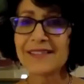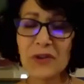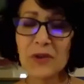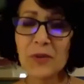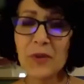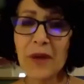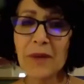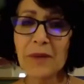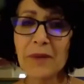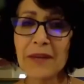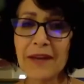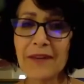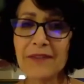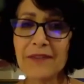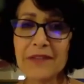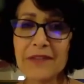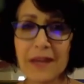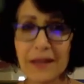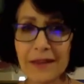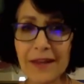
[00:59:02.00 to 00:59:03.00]
you probably have
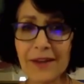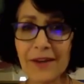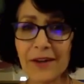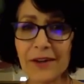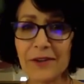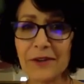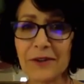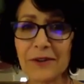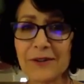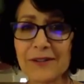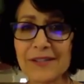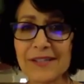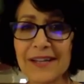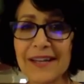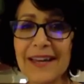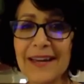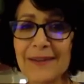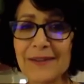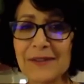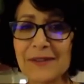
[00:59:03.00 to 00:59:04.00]
nothing on yours. I
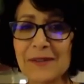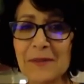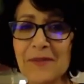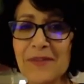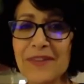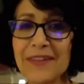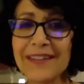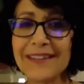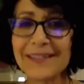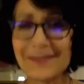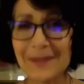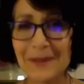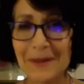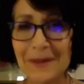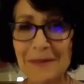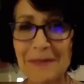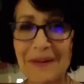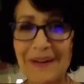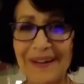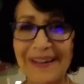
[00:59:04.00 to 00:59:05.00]
have some things
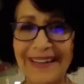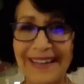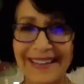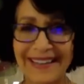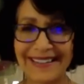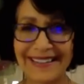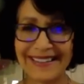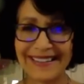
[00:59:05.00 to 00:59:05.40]
on mine.